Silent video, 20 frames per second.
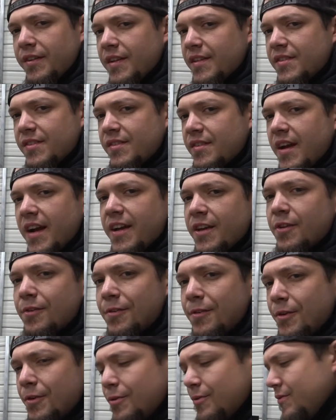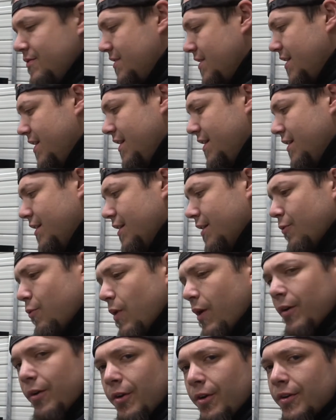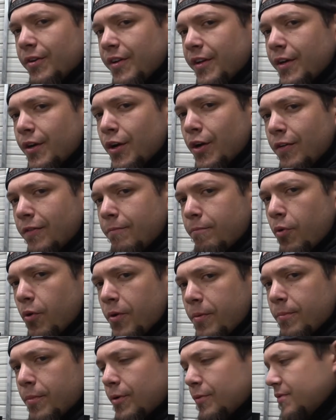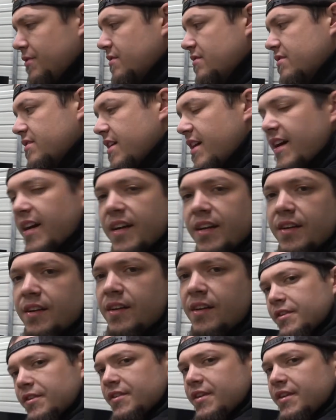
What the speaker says: That's how you use a welder to get off broken bolts inside.